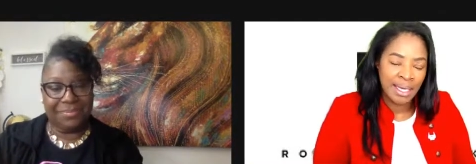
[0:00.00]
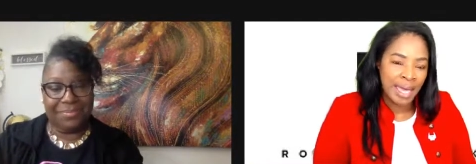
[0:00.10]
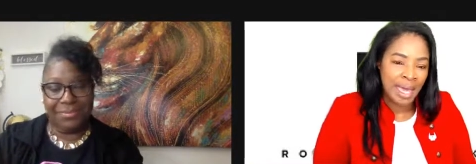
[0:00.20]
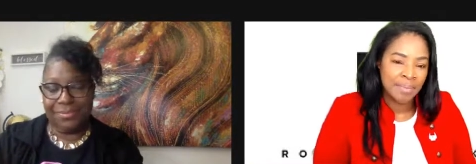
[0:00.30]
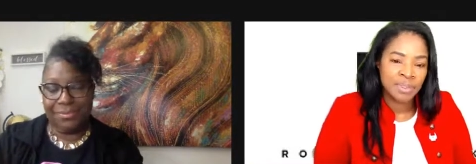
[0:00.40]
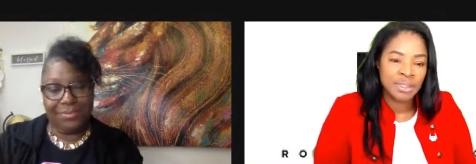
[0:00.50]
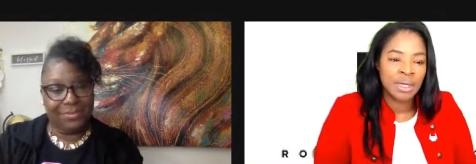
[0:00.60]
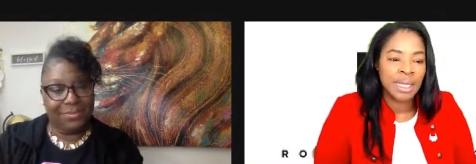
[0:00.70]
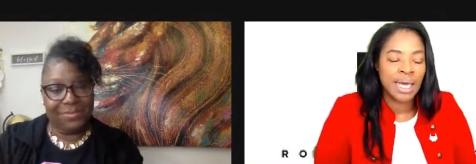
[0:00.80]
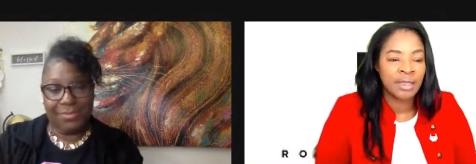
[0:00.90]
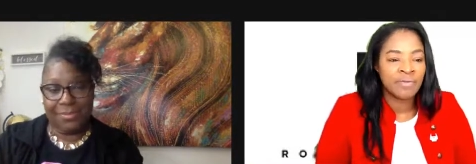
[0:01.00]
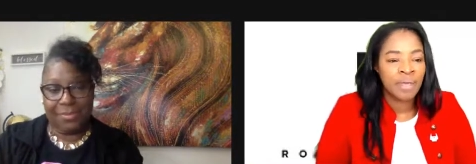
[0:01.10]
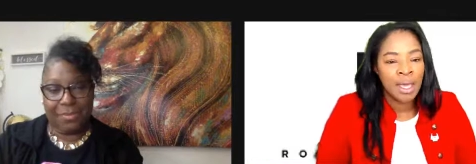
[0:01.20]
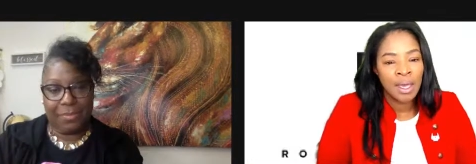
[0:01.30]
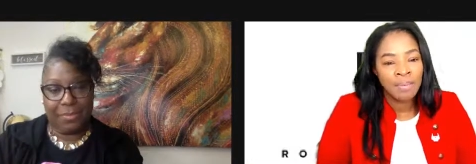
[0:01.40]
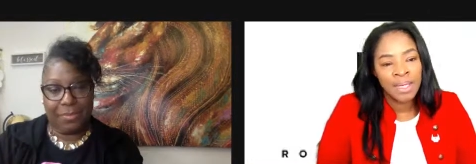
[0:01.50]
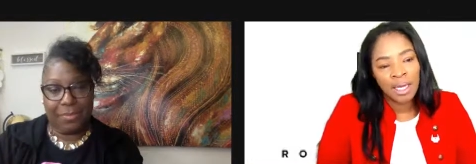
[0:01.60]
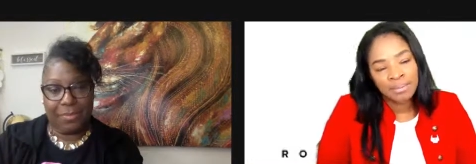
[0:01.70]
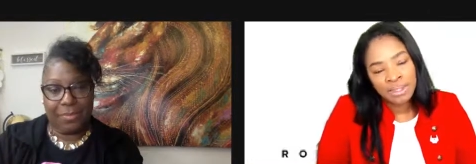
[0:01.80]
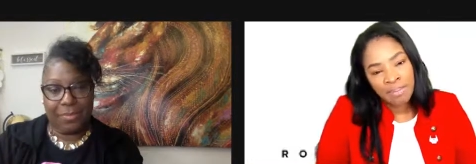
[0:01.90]
Speaker 1: that happens in our life
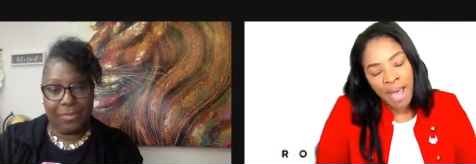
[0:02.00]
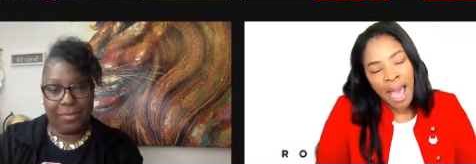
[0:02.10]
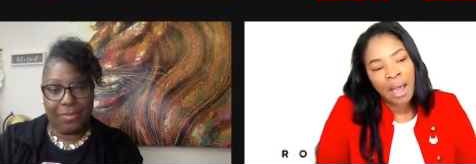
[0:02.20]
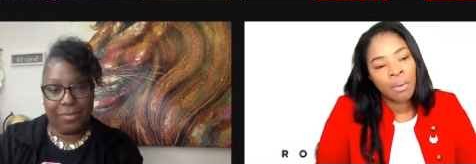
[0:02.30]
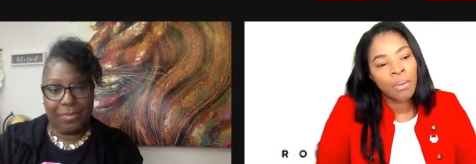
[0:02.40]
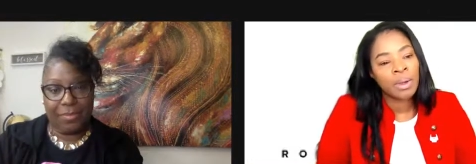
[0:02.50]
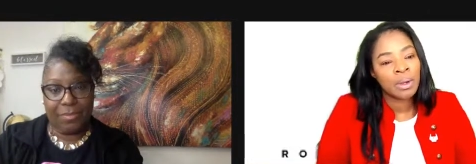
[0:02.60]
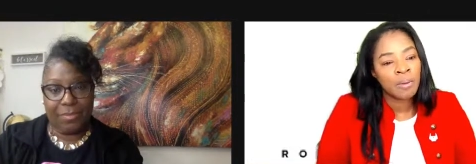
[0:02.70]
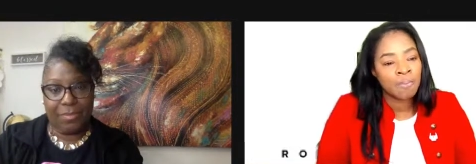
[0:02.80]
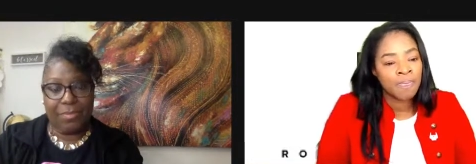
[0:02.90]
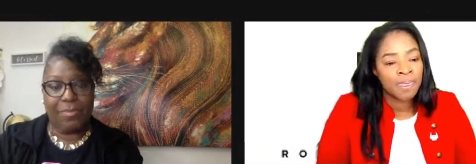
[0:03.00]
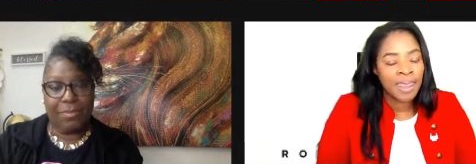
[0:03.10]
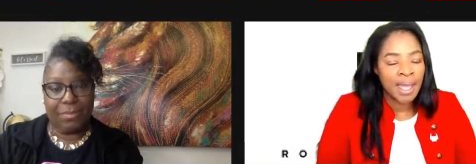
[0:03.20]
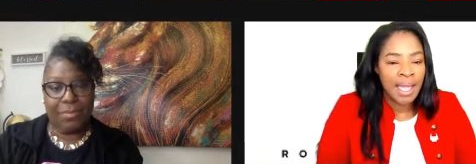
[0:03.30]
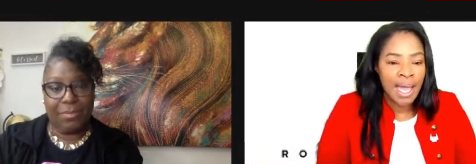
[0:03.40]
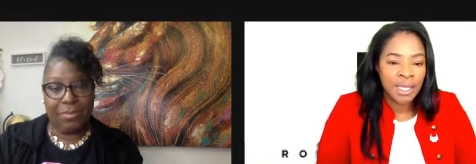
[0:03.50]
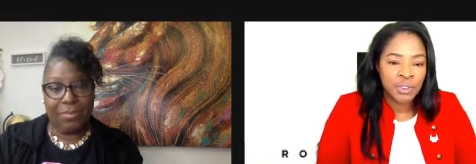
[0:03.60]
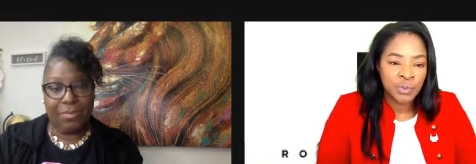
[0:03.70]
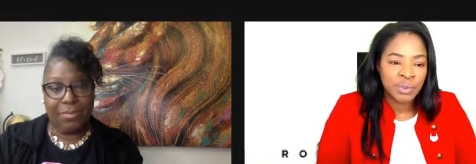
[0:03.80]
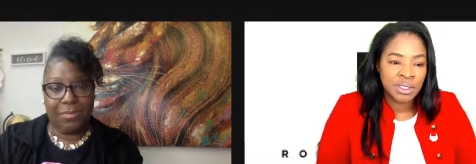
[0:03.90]
becomes the power that
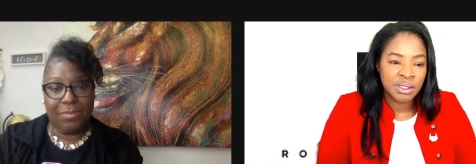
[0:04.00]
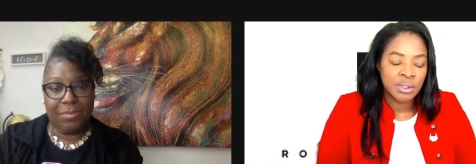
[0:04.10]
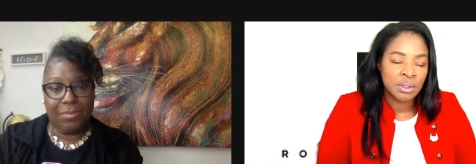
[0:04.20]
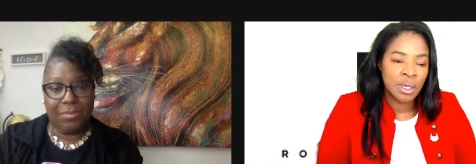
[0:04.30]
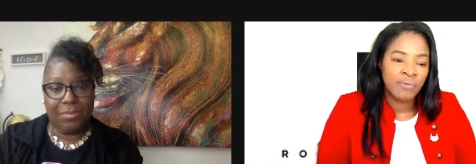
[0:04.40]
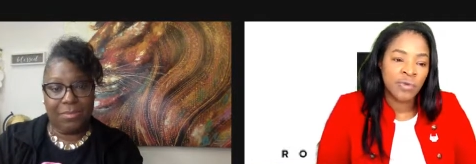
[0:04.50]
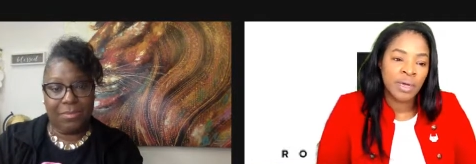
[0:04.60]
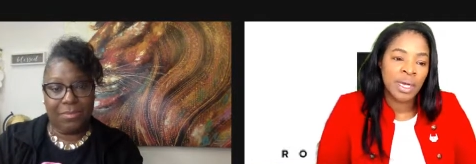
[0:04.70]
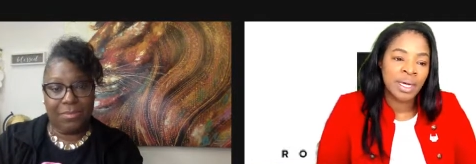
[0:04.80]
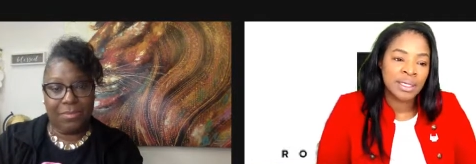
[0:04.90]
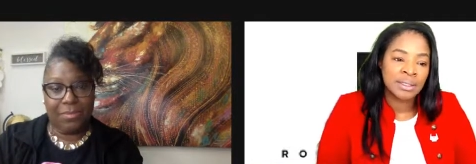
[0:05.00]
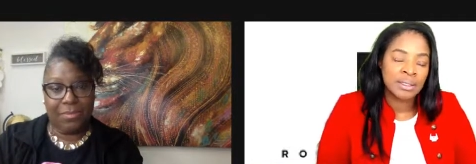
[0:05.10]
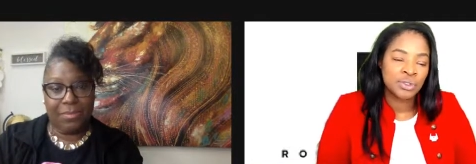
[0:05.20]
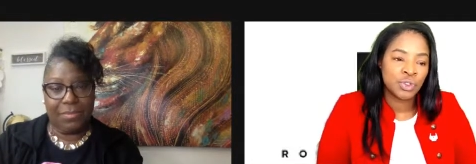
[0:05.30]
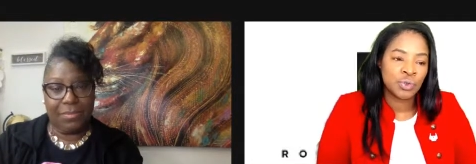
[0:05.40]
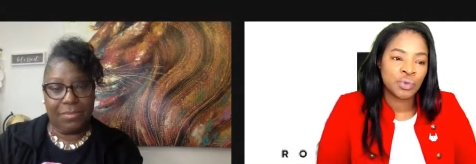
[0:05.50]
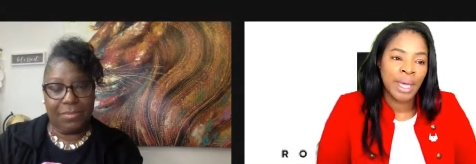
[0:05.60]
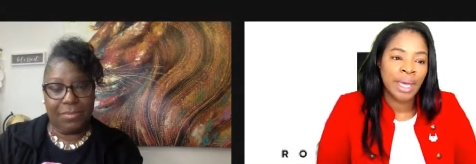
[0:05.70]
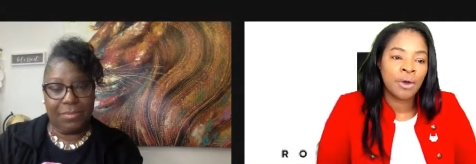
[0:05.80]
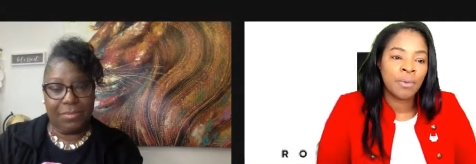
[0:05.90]
God uses for us to
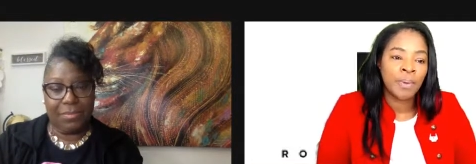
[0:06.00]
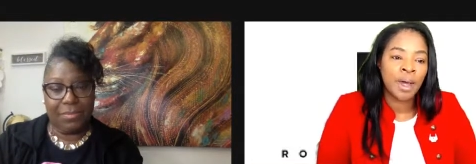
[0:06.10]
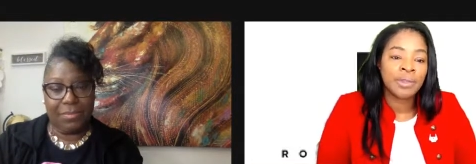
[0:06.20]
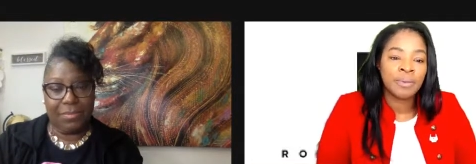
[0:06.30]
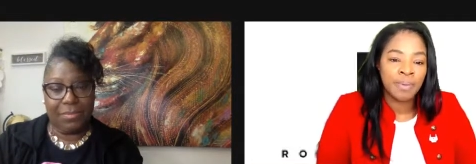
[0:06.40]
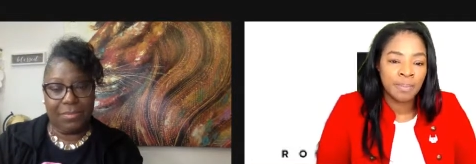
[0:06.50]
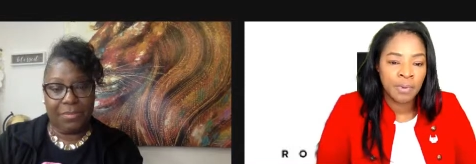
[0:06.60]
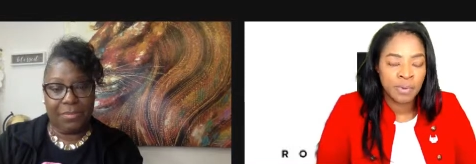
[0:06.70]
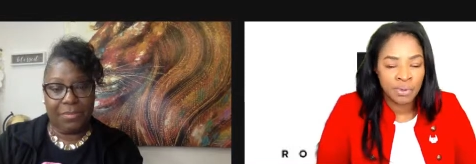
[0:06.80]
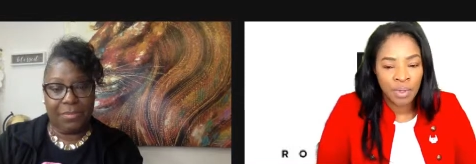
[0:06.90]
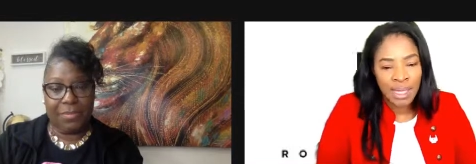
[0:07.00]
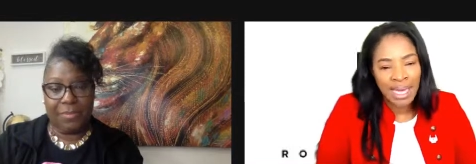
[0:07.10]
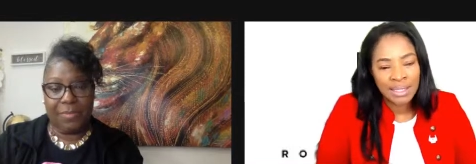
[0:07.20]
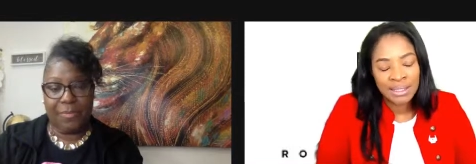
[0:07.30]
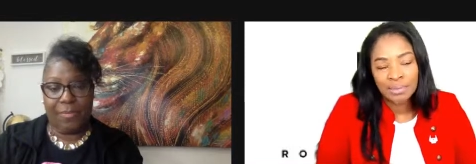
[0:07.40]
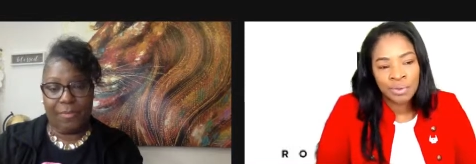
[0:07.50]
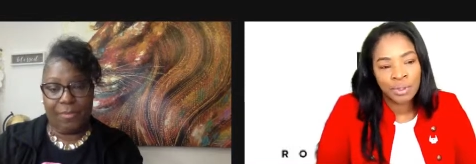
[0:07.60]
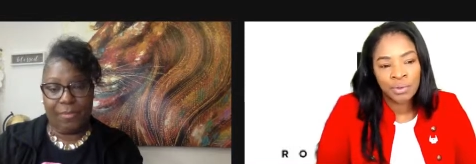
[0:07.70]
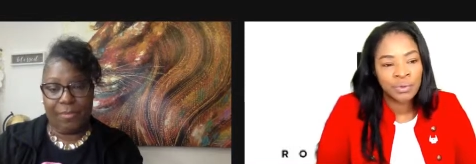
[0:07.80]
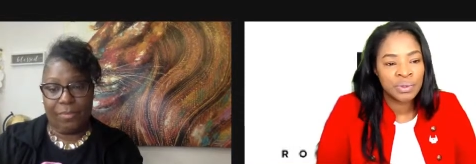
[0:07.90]
help other people. So a lot of times we
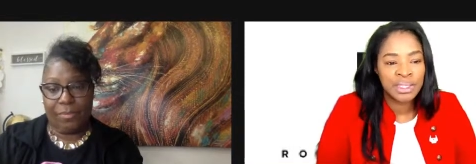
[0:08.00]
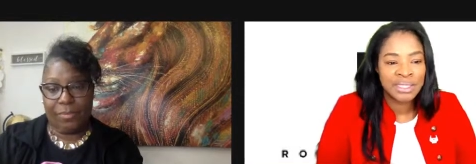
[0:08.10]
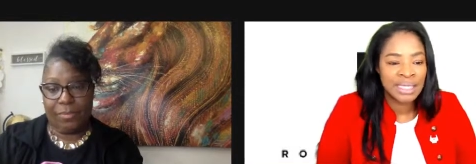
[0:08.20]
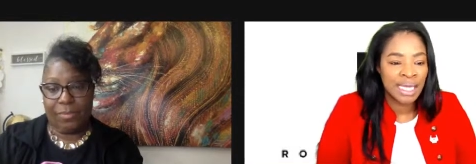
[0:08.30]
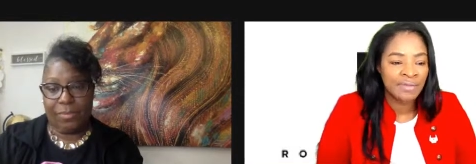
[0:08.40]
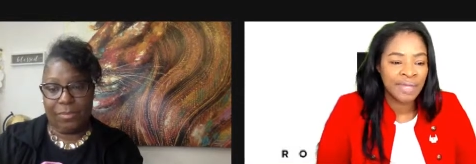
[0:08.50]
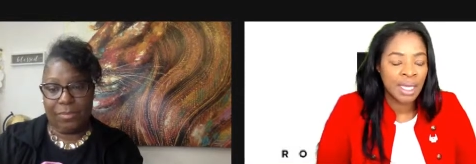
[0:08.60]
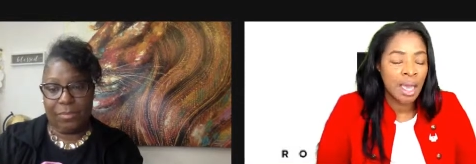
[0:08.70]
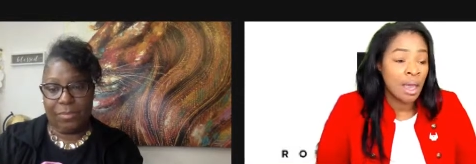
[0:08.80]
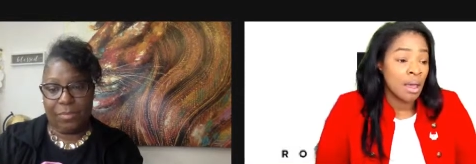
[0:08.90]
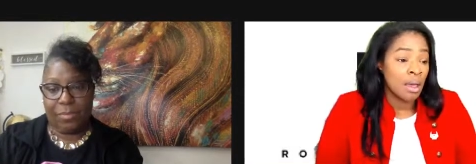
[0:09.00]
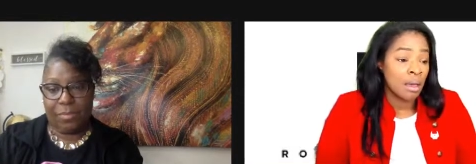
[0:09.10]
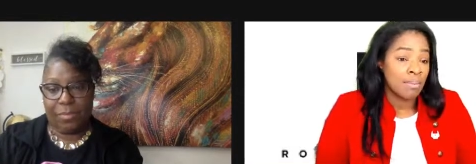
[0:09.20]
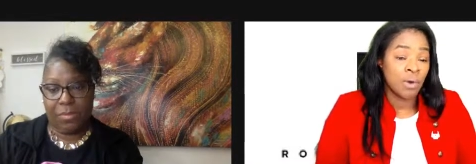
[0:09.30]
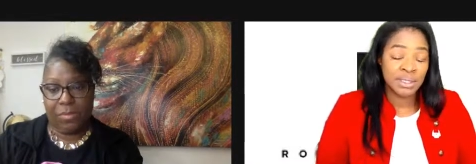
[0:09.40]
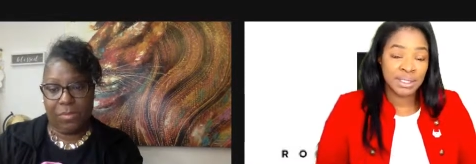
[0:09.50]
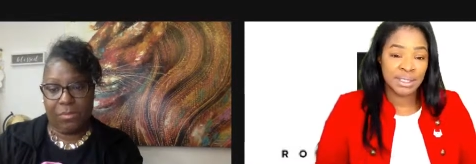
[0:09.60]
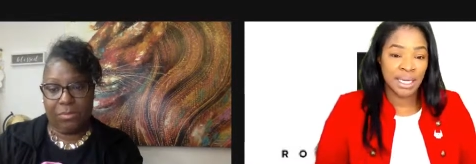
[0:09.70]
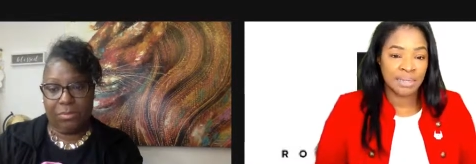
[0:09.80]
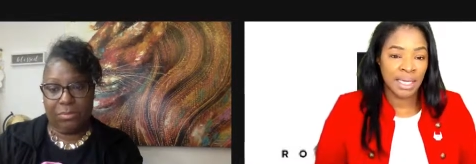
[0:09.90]
go through things in life like most of the
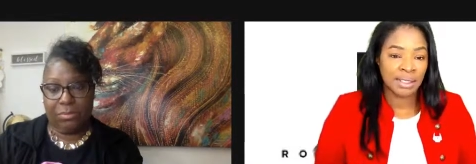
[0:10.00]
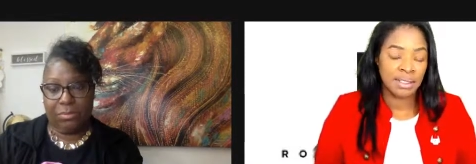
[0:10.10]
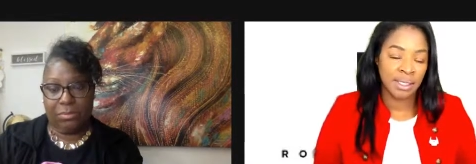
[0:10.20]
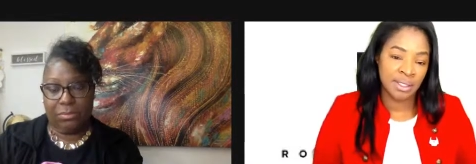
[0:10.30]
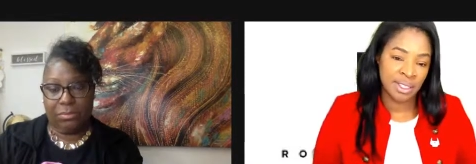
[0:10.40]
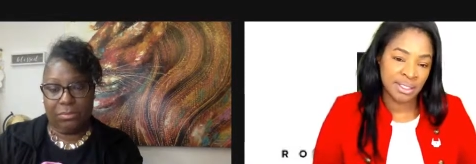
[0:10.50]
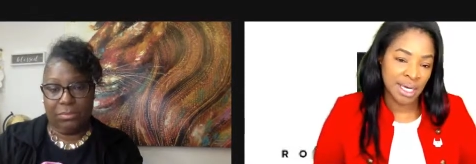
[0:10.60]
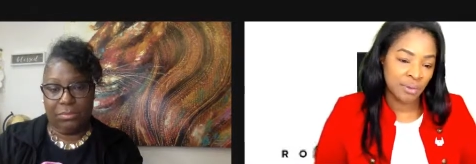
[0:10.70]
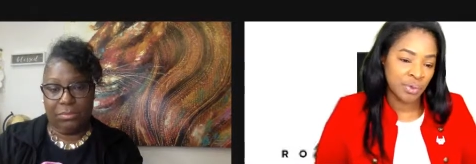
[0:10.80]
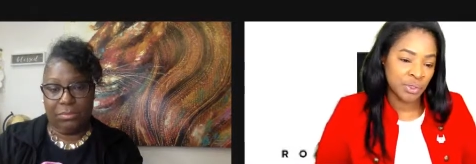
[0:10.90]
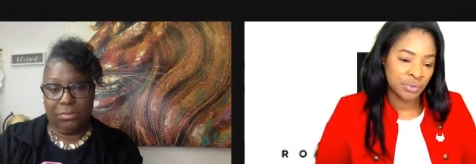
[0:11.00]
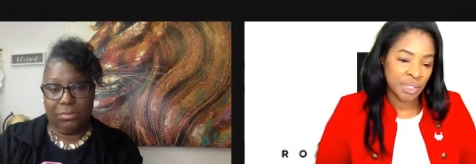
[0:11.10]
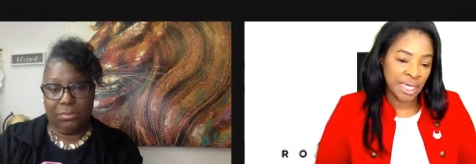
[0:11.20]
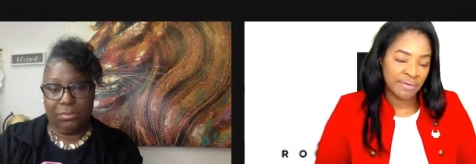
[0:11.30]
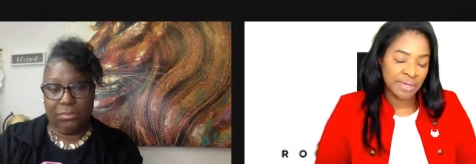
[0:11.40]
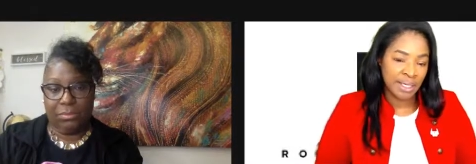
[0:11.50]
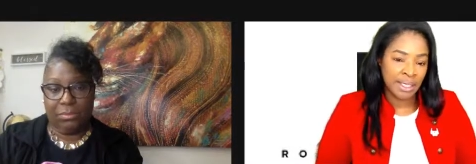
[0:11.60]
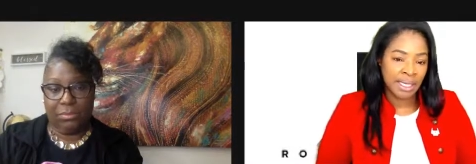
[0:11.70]
times I can say the things that I went through in life now that I